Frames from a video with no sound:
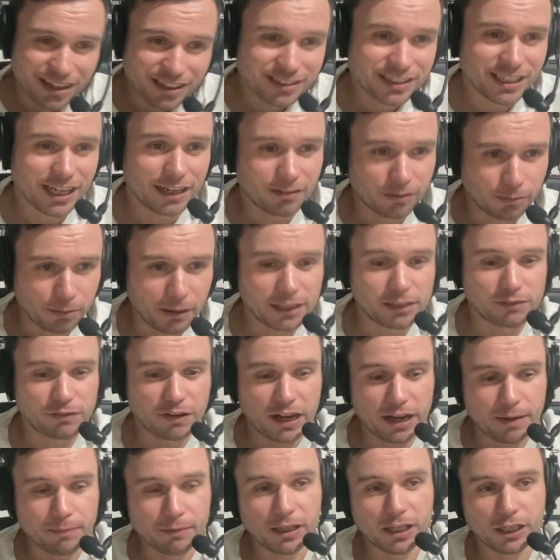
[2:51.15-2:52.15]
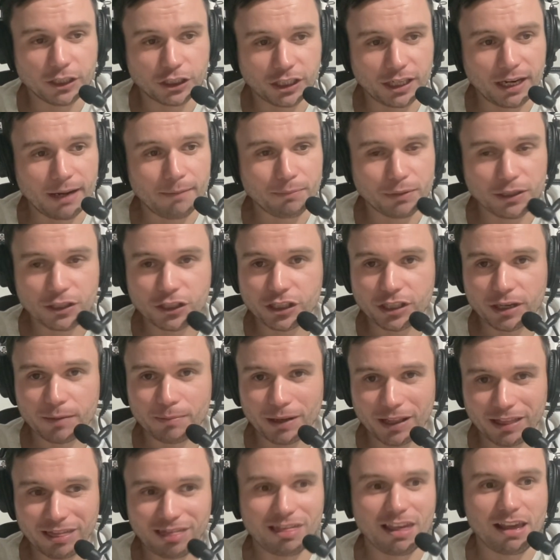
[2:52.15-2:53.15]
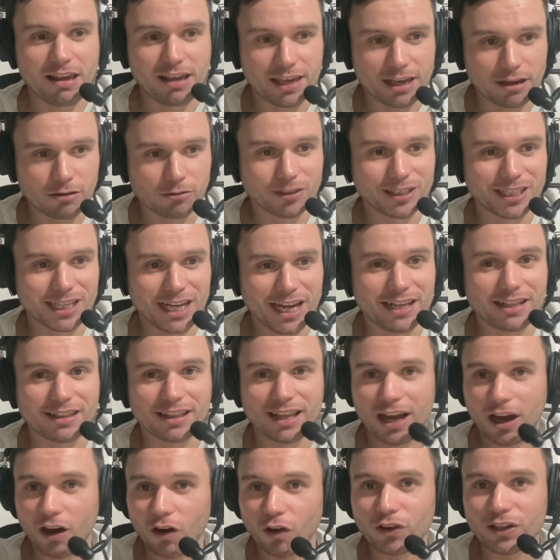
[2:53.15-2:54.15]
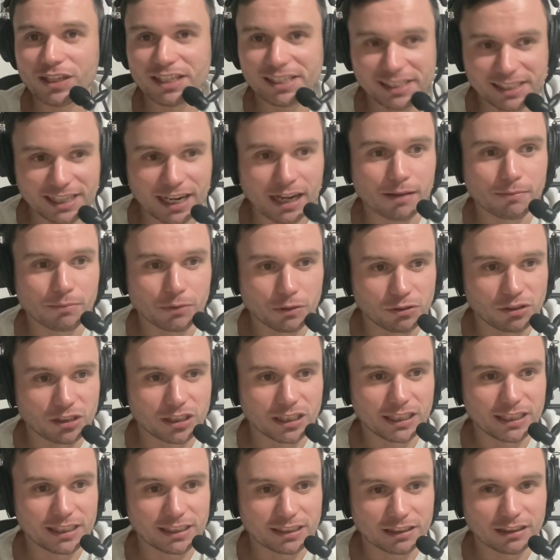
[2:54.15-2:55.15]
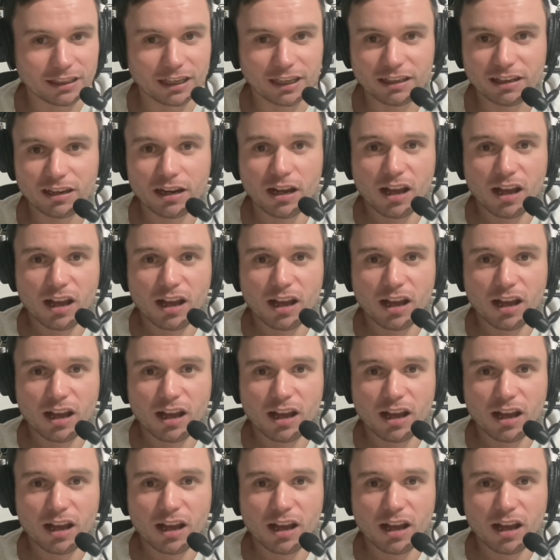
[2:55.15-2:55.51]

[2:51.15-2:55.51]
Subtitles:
10th place for him in the championship. I think he'll take that on his debut season, and